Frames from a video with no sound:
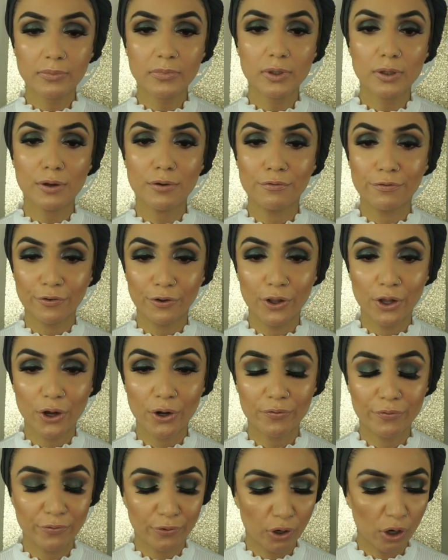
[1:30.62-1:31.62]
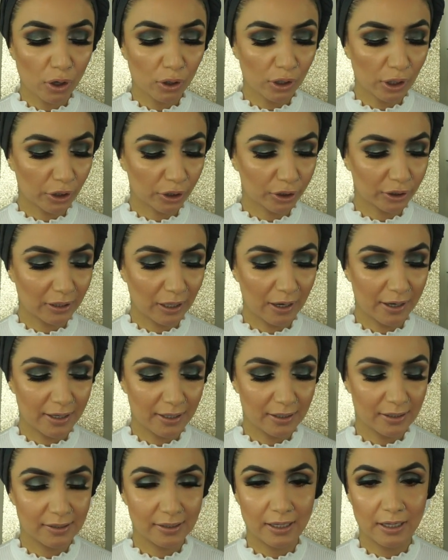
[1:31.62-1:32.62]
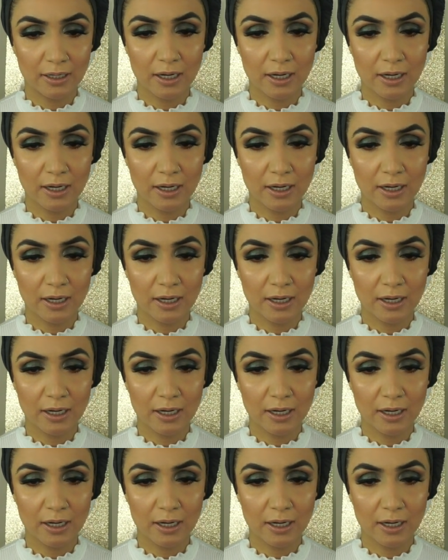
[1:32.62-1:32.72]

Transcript: for all our clients.